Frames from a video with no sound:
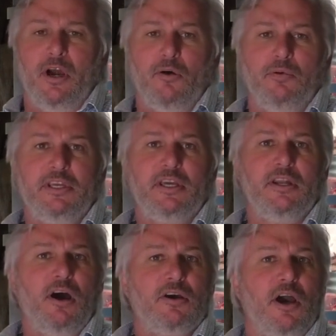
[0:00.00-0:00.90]
we can
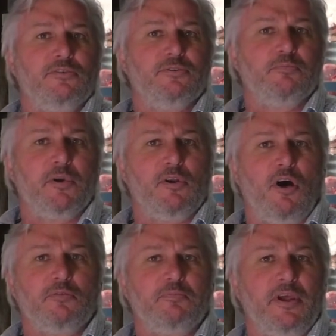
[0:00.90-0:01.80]
now go for
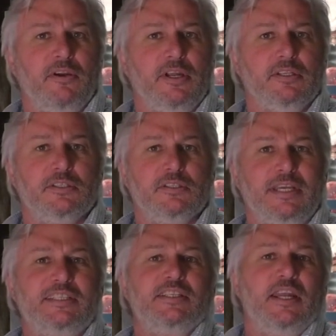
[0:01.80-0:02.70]
prolonged periods,
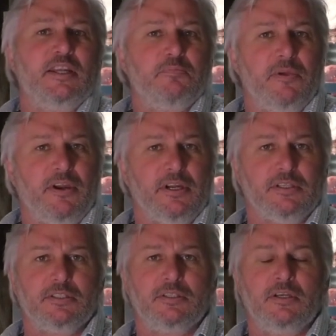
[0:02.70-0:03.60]
extended
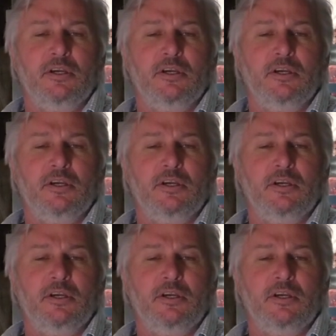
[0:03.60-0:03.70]
periods,